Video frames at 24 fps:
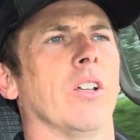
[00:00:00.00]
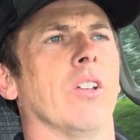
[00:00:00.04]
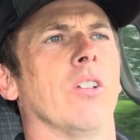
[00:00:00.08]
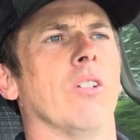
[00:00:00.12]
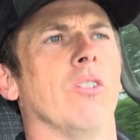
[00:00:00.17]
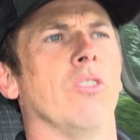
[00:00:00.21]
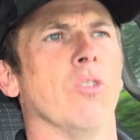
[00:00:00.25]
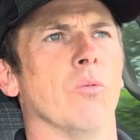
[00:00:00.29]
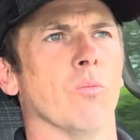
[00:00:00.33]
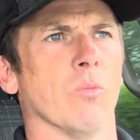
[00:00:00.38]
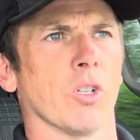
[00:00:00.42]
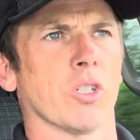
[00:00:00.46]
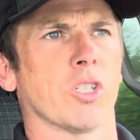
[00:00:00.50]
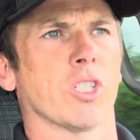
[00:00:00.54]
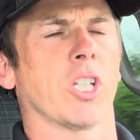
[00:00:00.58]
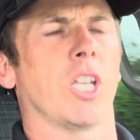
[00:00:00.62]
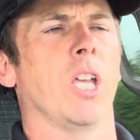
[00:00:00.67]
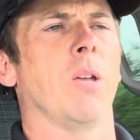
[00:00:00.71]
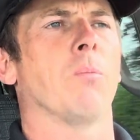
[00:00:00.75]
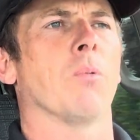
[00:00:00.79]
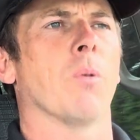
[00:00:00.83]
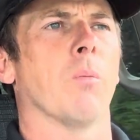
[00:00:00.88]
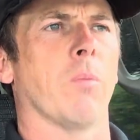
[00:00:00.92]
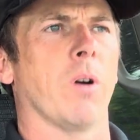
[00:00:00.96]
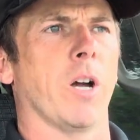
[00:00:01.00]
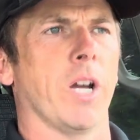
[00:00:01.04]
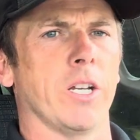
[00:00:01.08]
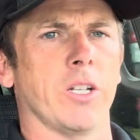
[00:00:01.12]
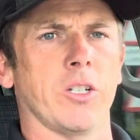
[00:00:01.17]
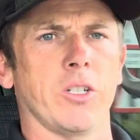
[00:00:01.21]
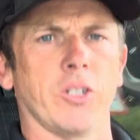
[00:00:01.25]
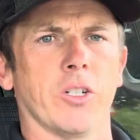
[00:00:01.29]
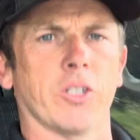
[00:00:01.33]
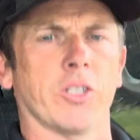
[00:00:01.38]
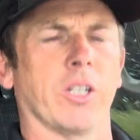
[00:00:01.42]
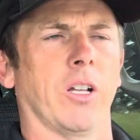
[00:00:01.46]
you must keep
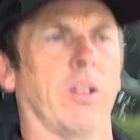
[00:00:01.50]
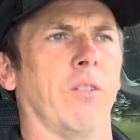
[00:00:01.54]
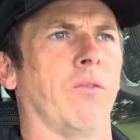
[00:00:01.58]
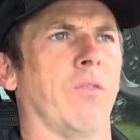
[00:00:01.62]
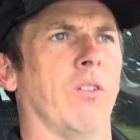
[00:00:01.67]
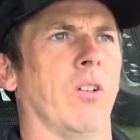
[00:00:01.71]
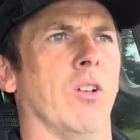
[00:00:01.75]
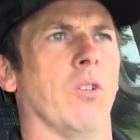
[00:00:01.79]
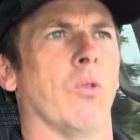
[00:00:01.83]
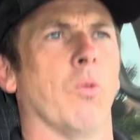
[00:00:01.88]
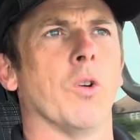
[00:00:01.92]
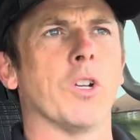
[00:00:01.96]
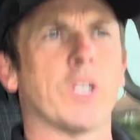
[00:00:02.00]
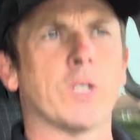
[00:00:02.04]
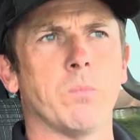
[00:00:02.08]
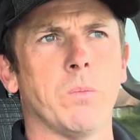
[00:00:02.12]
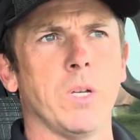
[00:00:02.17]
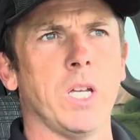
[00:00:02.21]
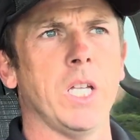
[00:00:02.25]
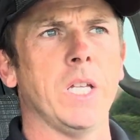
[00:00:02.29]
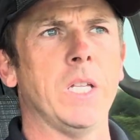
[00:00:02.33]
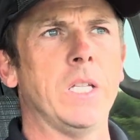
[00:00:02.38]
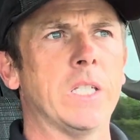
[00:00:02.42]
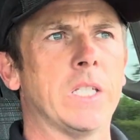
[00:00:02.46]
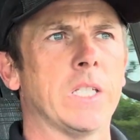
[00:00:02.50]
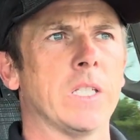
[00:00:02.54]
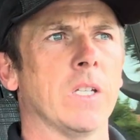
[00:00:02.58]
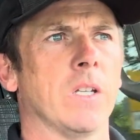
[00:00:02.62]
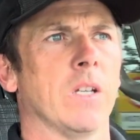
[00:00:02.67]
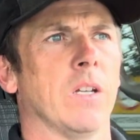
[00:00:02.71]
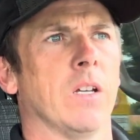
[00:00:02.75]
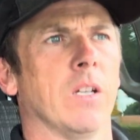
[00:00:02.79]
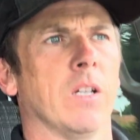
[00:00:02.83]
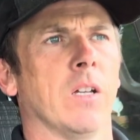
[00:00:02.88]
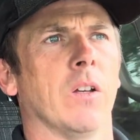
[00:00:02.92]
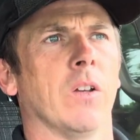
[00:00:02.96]
reminding yourself, which means
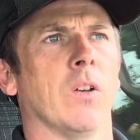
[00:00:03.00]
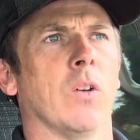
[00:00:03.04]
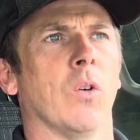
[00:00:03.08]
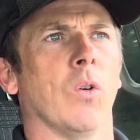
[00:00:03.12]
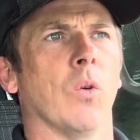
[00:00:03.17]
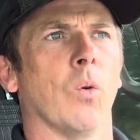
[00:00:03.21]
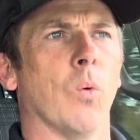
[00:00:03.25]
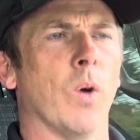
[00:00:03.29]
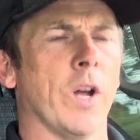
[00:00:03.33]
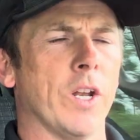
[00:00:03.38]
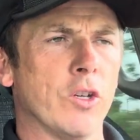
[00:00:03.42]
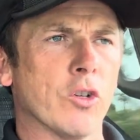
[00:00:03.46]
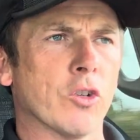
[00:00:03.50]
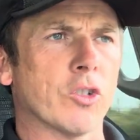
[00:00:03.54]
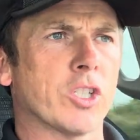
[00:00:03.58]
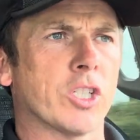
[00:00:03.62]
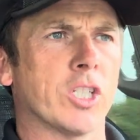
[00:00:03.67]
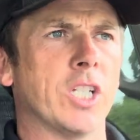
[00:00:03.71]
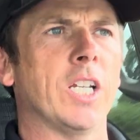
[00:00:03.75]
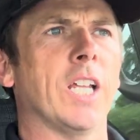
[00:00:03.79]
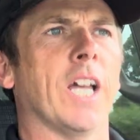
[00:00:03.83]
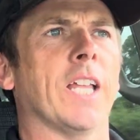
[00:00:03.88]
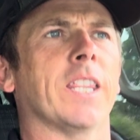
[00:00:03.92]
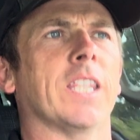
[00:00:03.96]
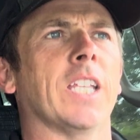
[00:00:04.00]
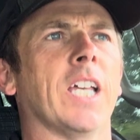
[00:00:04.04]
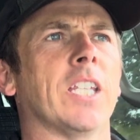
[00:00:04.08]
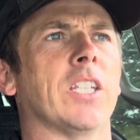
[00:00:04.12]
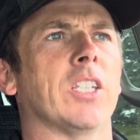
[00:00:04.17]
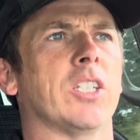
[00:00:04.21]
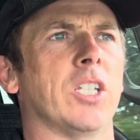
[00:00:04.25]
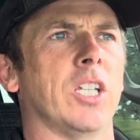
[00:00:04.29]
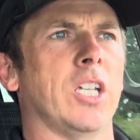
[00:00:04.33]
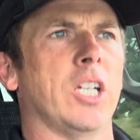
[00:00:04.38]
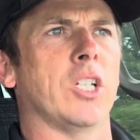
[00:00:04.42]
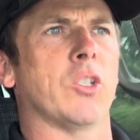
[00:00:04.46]
when you're still at that
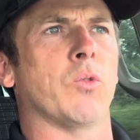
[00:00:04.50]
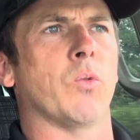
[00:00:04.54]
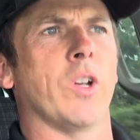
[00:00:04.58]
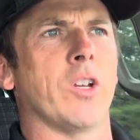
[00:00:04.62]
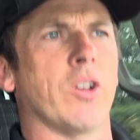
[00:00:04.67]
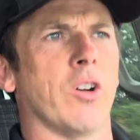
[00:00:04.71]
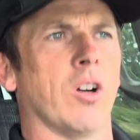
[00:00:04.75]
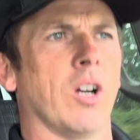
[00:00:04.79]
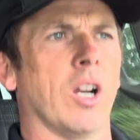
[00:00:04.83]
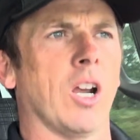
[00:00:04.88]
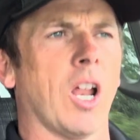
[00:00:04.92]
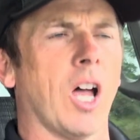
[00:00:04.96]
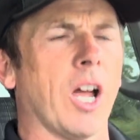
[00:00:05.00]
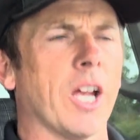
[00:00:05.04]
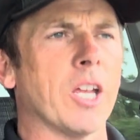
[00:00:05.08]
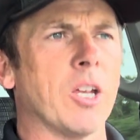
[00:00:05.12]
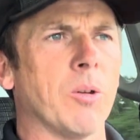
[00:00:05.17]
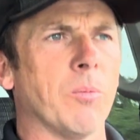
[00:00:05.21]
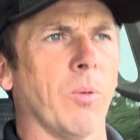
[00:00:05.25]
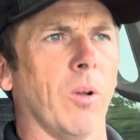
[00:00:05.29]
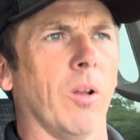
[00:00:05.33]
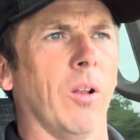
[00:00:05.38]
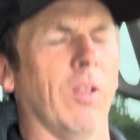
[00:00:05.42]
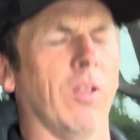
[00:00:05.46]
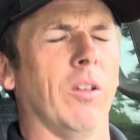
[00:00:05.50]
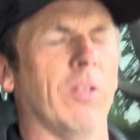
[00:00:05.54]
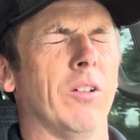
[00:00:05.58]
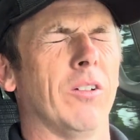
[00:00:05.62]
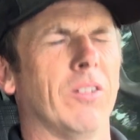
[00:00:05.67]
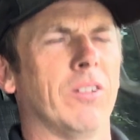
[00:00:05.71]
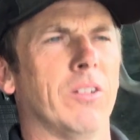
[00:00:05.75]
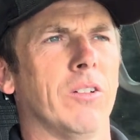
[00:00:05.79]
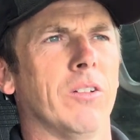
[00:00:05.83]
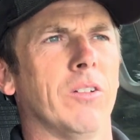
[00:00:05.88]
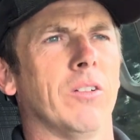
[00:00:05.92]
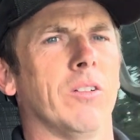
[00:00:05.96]
stage where you're liable
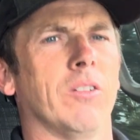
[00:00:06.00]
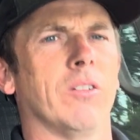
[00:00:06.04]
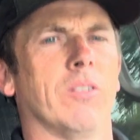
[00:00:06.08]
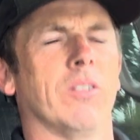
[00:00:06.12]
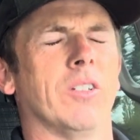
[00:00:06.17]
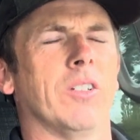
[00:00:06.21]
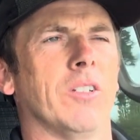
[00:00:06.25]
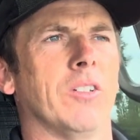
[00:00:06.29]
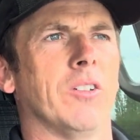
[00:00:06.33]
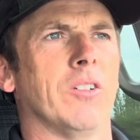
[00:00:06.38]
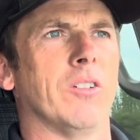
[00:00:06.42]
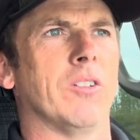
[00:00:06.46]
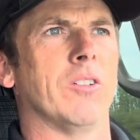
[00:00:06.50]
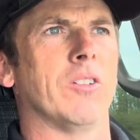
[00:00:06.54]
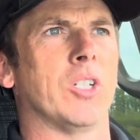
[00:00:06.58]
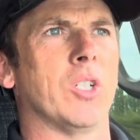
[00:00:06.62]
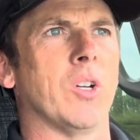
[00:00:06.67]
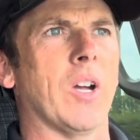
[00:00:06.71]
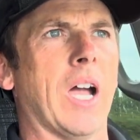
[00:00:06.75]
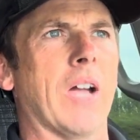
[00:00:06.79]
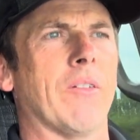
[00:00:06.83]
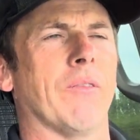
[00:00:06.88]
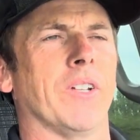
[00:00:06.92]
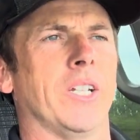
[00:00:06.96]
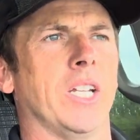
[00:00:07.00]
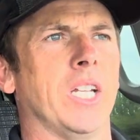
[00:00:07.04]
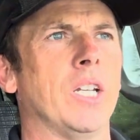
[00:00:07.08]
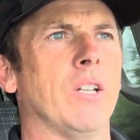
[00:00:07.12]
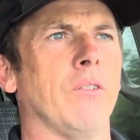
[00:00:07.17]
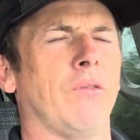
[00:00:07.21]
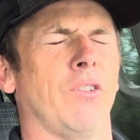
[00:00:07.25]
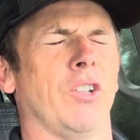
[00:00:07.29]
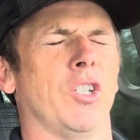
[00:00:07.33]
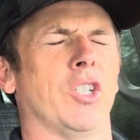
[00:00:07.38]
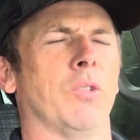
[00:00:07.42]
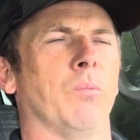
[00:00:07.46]
to have an
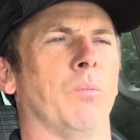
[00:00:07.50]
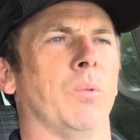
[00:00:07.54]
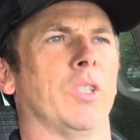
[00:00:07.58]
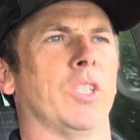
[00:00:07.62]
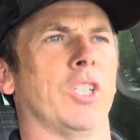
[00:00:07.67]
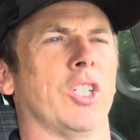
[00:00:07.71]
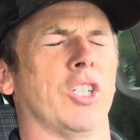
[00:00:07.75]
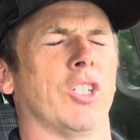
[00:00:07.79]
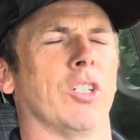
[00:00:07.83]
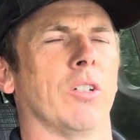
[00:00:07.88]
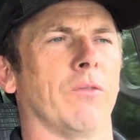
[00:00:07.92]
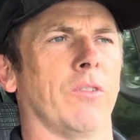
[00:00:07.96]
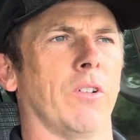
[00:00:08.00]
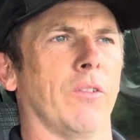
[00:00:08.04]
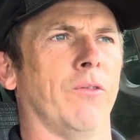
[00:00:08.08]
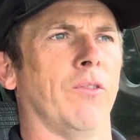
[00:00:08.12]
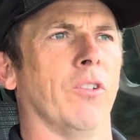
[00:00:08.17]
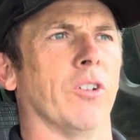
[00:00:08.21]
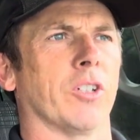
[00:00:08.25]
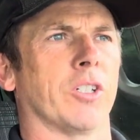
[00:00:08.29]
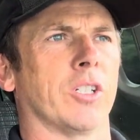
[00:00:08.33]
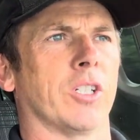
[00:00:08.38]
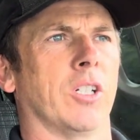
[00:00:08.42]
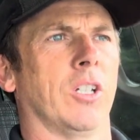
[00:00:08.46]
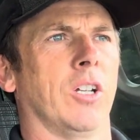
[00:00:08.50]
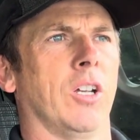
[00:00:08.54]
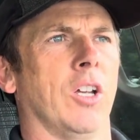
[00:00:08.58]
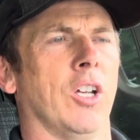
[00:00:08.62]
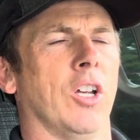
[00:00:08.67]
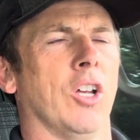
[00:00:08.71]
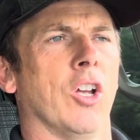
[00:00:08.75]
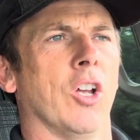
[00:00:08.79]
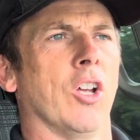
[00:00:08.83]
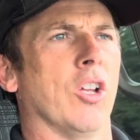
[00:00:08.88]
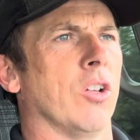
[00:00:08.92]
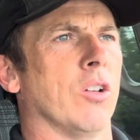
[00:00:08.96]
inefficient position of your foot,
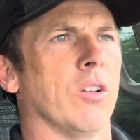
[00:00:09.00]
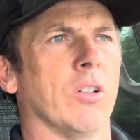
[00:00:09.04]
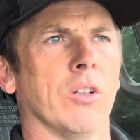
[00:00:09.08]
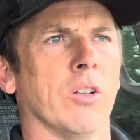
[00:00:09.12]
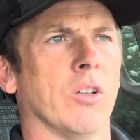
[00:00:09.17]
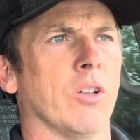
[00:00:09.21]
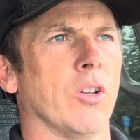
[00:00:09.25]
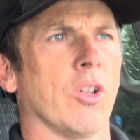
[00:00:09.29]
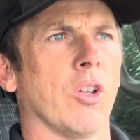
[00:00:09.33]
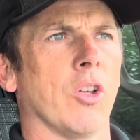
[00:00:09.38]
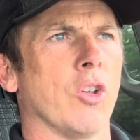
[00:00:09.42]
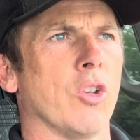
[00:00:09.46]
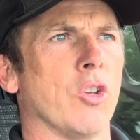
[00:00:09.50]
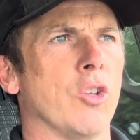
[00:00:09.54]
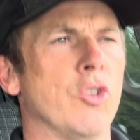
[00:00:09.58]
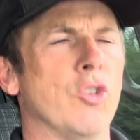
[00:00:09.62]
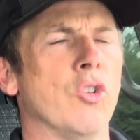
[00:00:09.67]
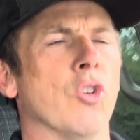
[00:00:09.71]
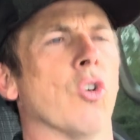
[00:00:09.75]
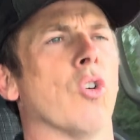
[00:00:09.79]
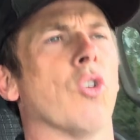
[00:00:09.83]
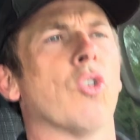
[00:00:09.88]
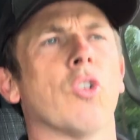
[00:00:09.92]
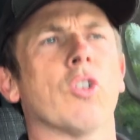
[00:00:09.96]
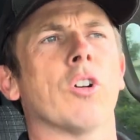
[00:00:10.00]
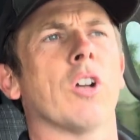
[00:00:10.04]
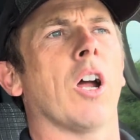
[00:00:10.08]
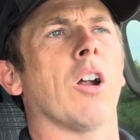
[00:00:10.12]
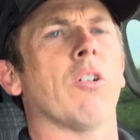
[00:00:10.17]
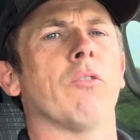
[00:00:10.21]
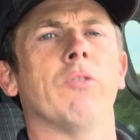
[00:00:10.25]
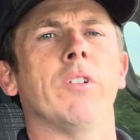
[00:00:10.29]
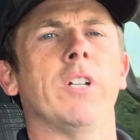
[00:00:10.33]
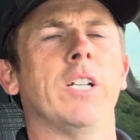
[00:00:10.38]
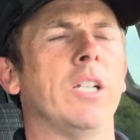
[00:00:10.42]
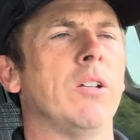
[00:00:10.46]
you're not
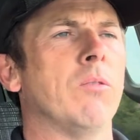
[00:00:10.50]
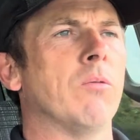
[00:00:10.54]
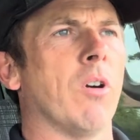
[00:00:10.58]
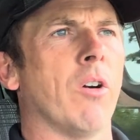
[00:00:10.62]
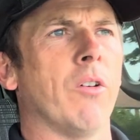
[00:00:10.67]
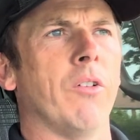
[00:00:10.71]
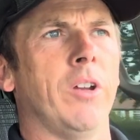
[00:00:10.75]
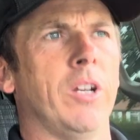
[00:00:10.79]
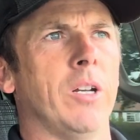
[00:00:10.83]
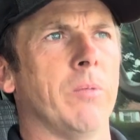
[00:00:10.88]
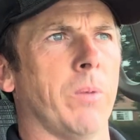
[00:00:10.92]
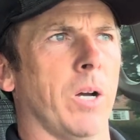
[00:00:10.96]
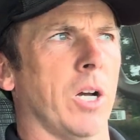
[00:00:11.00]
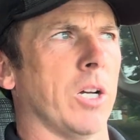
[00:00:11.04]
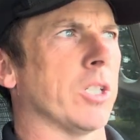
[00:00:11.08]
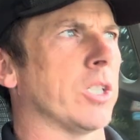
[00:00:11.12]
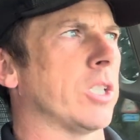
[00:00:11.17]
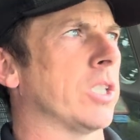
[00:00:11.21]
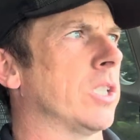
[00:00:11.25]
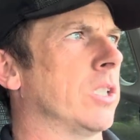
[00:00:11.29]
really worrying about